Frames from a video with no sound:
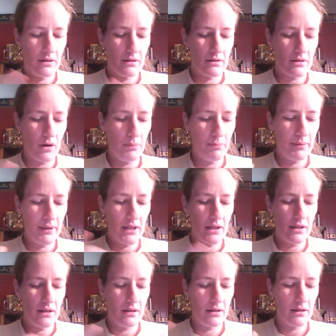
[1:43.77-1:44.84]
don't
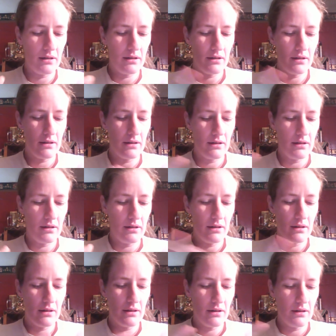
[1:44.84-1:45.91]
be
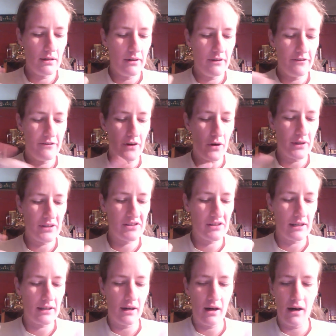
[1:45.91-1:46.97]

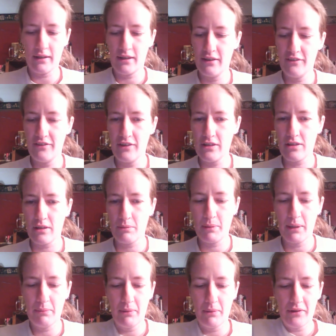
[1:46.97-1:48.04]
focusing on convincing
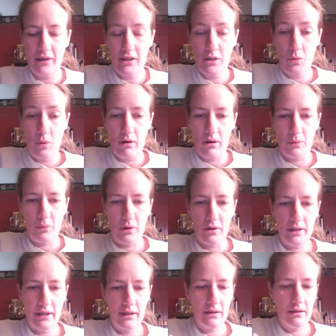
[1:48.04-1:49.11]
people that you are
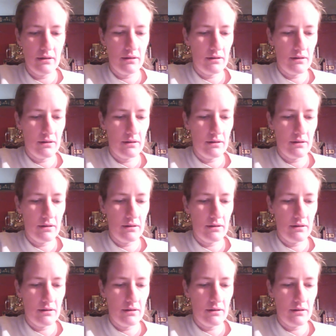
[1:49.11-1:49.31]
working.